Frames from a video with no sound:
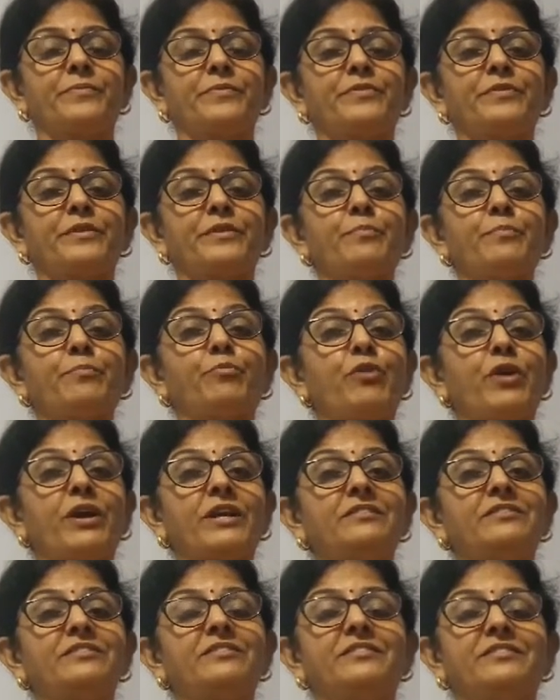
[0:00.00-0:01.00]
some
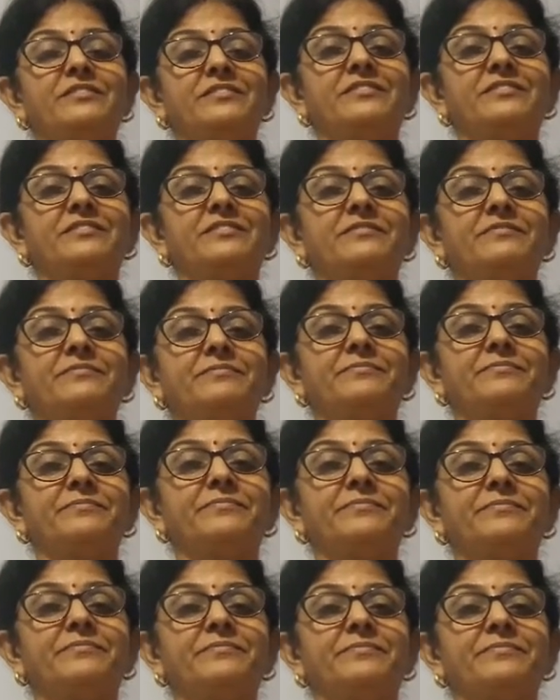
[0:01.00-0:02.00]
points
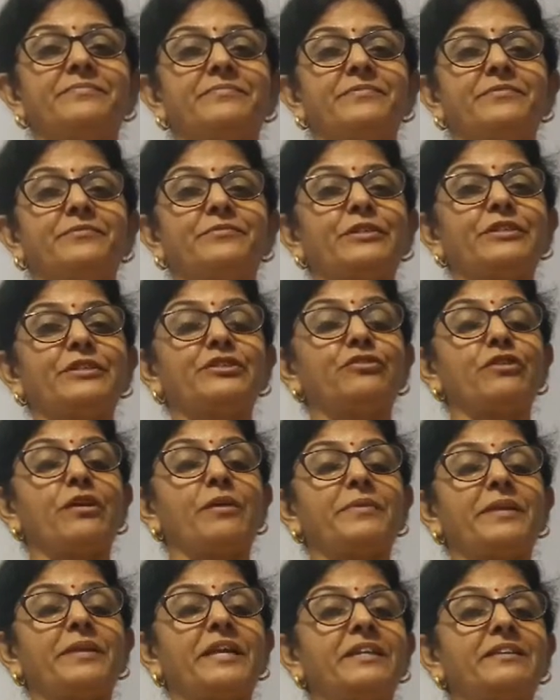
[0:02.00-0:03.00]
which you have
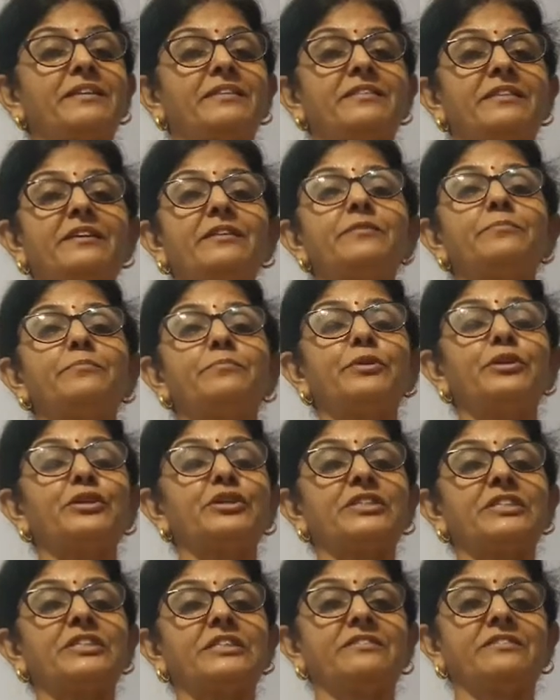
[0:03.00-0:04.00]
read in the first
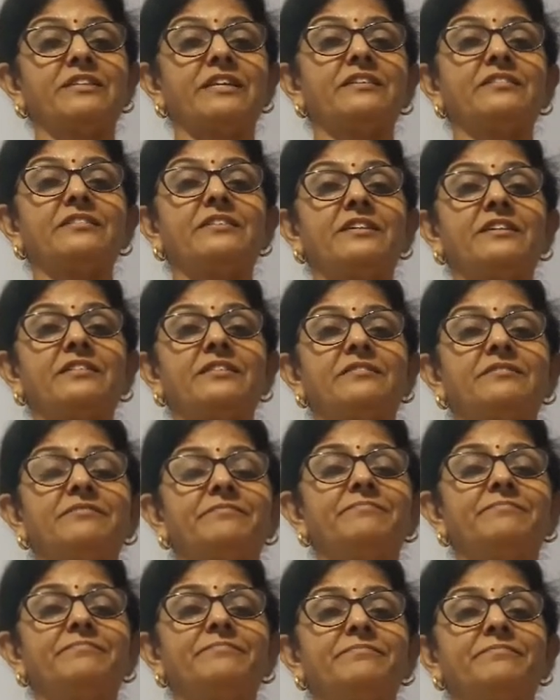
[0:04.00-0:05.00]
stanza.
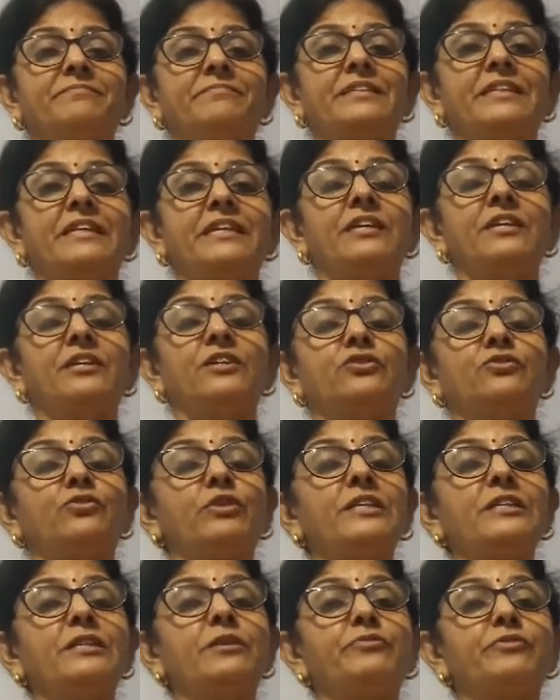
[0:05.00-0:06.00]
So
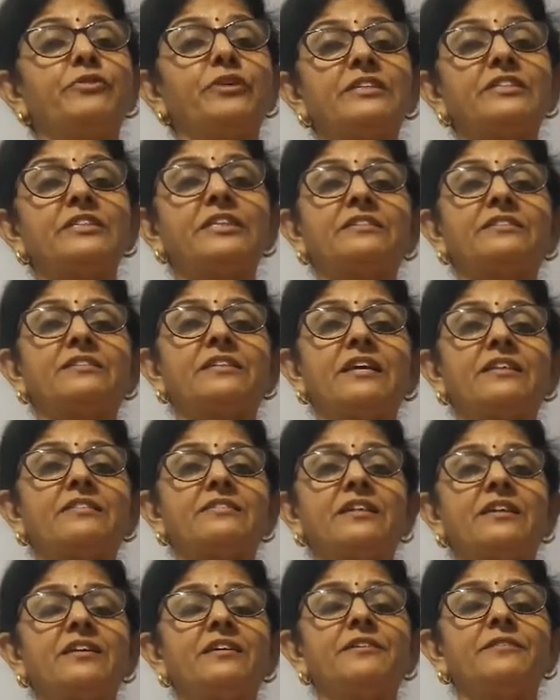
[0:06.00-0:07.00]
in the first
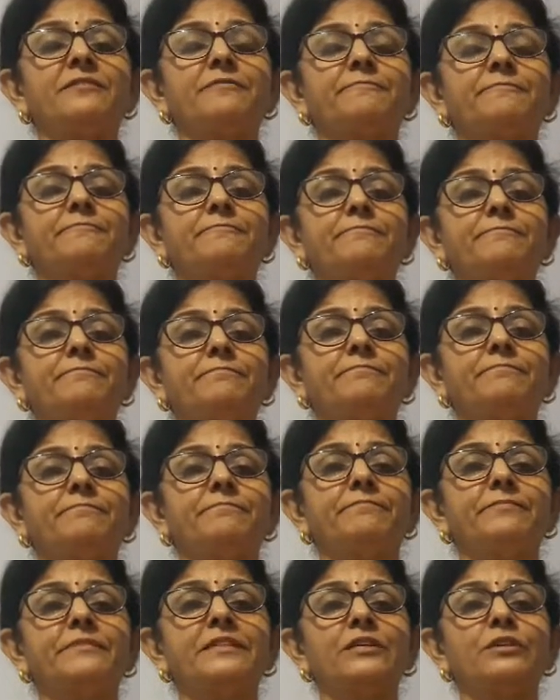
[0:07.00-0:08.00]
stanza,
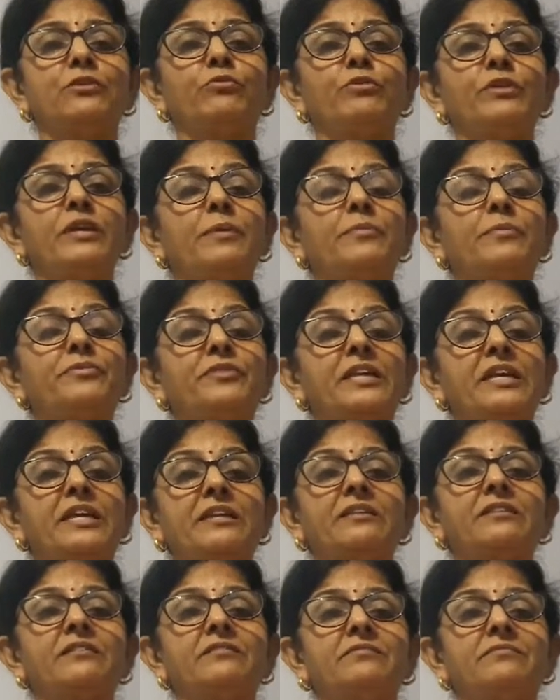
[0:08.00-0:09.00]
we have seen